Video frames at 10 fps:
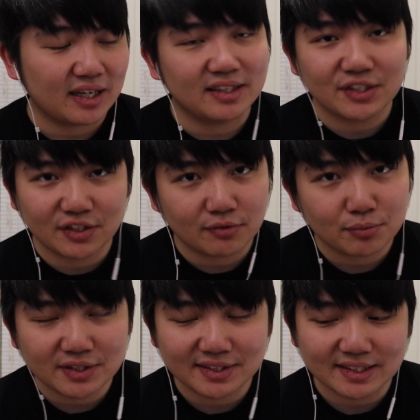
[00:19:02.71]
Unless you have
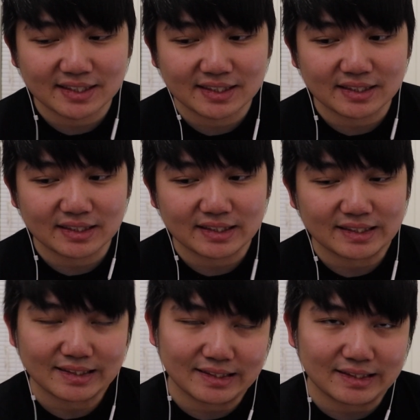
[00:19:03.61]
a princess,
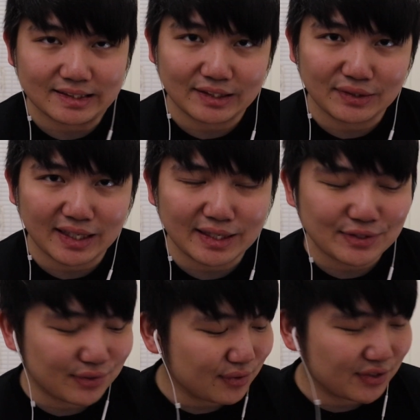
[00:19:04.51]
then you're kind
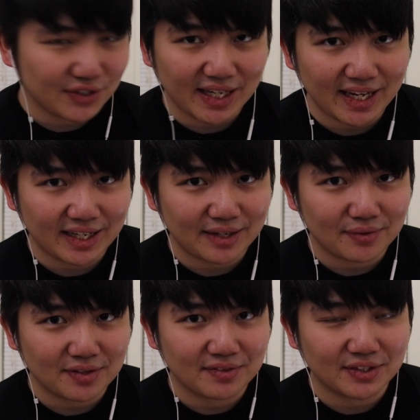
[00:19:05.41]
of screwed because you can't get
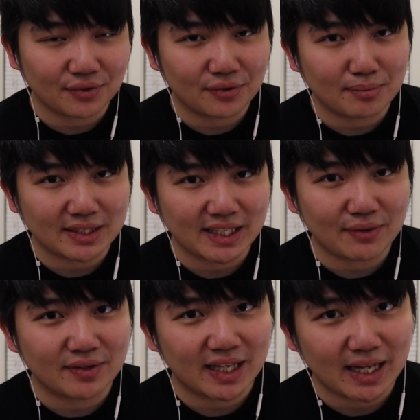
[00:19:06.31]
rid of it. So you must
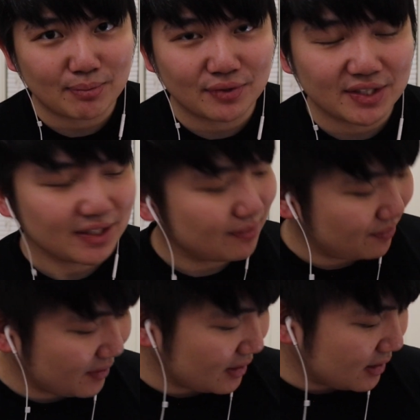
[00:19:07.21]
get rid of that person.
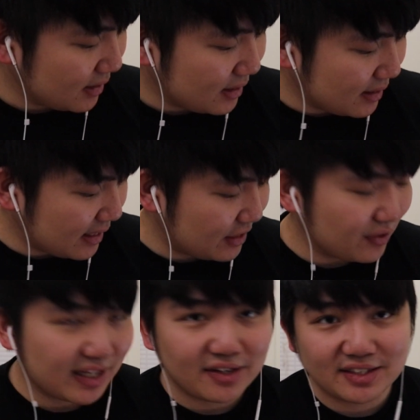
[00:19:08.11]

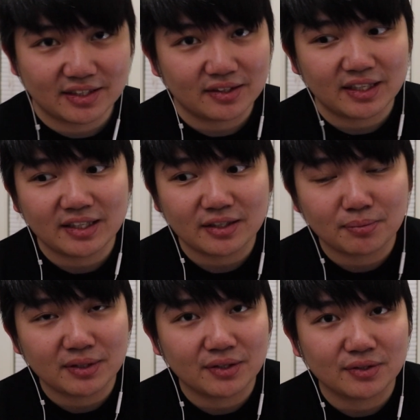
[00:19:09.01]
And you cannot tell any
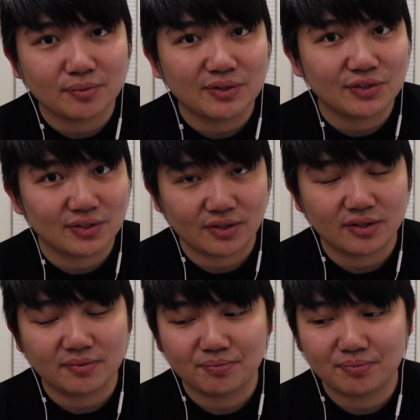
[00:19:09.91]
other players what you
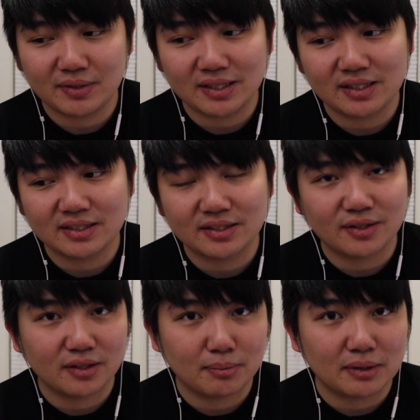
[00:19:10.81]
saw because
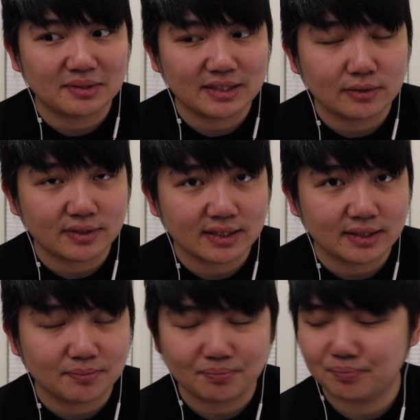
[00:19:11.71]
it's all about
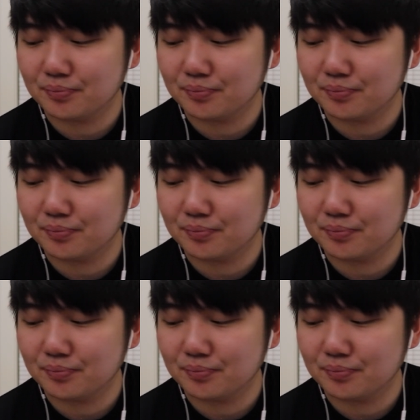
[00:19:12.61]
secrecy.